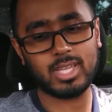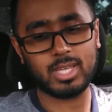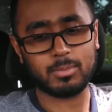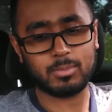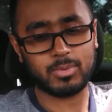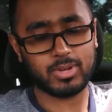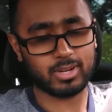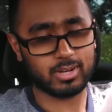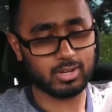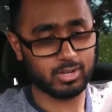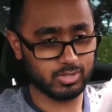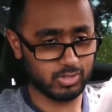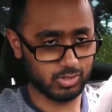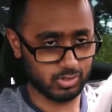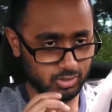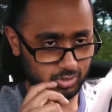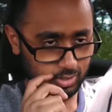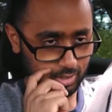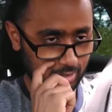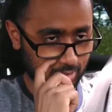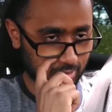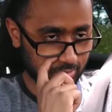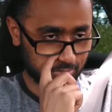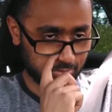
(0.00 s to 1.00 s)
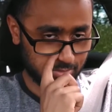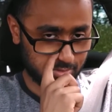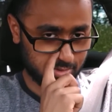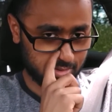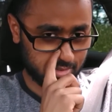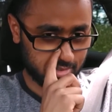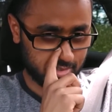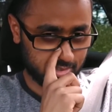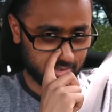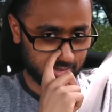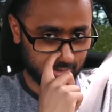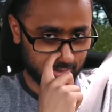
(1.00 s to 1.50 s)
My car just shut off
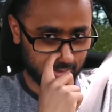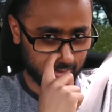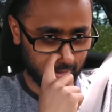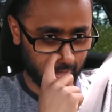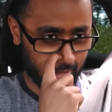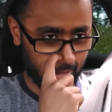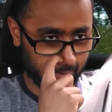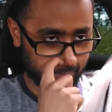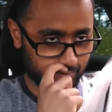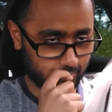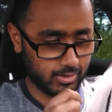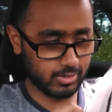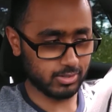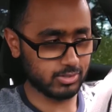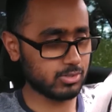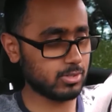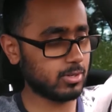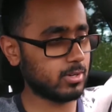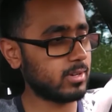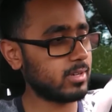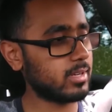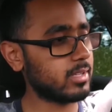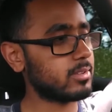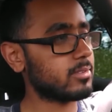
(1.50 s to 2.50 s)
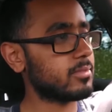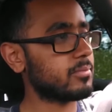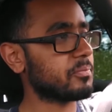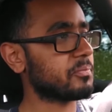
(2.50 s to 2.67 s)
after I started it.